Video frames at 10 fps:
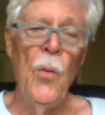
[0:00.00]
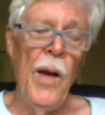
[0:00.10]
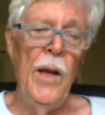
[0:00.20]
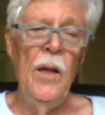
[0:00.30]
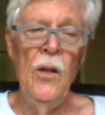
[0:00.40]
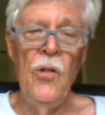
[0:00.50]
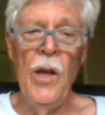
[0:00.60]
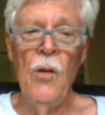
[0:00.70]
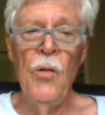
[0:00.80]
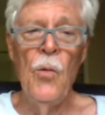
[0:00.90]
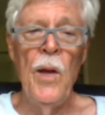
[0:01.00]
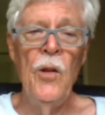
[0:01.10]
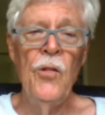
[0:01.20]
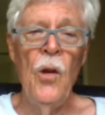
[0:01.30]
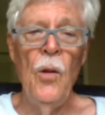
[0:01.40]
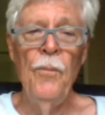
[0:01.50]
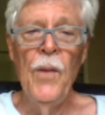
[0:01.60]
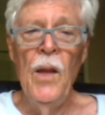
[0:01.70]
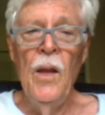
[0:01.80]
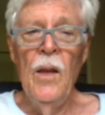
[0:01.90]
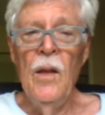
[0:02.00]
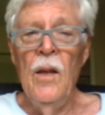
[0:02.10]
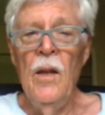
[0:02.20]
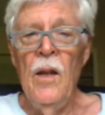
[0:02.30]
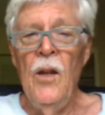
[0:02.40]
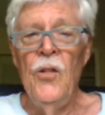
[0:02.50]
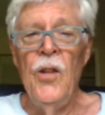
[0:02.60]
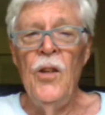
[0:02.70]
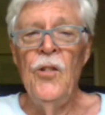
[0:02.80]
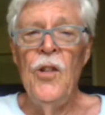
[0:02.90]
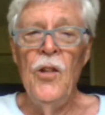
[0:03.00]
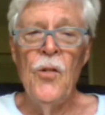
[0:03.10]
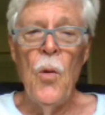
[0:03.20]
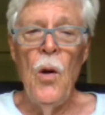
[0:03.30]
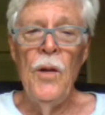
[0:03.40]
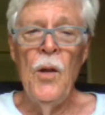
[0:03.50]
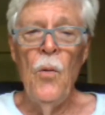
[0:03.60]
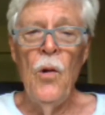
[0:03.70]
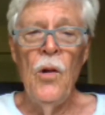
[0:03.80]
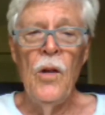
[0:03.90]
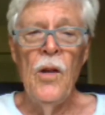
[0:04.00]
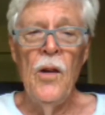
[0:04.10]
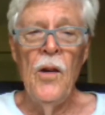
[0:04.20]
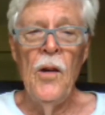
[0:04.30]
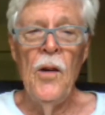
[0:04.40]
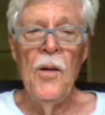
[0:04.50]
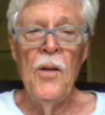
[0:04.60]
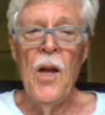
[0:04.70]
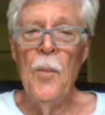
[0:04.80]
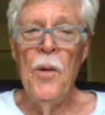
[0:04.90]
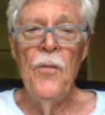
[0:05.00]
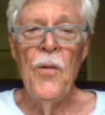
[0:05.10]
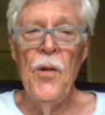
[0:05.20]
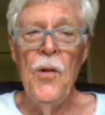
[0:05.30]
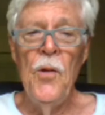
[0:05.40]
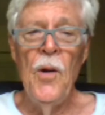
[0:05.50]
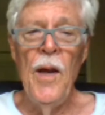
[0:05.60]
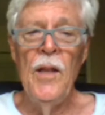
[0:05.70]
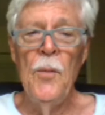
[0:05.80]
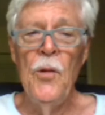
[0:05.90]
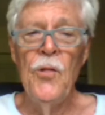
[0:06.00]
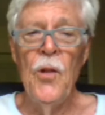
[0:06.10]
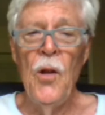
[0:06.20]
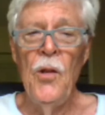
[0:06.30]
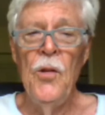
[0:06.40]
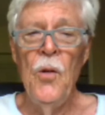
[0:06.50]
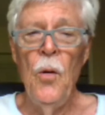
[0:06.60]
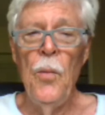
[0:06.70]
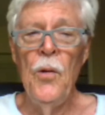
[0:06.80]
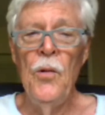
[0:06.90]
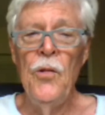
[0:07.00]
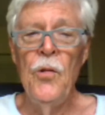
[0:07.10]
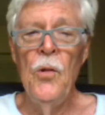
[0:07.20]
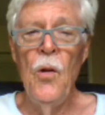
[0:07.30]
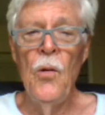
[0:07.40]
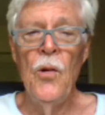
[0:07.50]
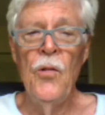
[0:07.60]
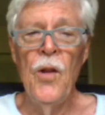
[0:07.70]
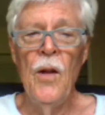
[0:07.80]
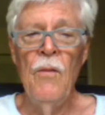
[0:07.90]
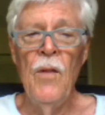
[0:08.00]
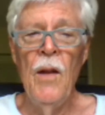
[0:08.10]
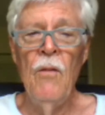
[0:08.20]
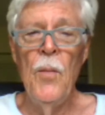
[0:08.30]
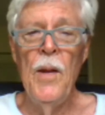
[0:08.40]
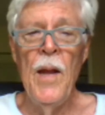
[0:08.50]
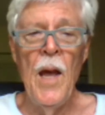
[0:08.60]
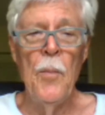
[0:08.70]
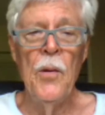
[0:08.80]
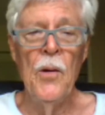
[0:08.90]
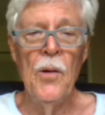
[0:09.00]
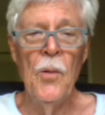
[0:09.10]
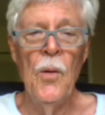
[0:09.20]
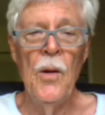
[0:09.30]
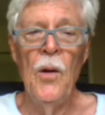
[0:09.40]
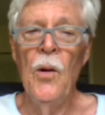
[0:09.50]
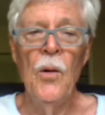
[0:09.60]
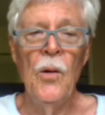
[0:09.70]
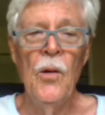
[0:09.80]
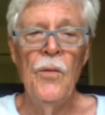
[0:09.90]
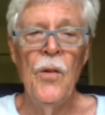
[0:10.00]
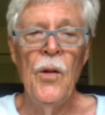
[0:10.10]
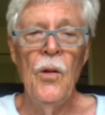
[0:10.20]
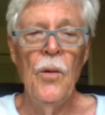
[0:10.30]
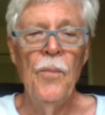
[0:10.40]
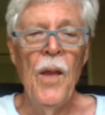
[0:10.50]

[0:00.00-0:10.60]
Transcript: rating, you take it with a grain of salt. And he says, does quality work, company for you. I had them install a new opener and 2 doors and I've never been happier. Well, good for you.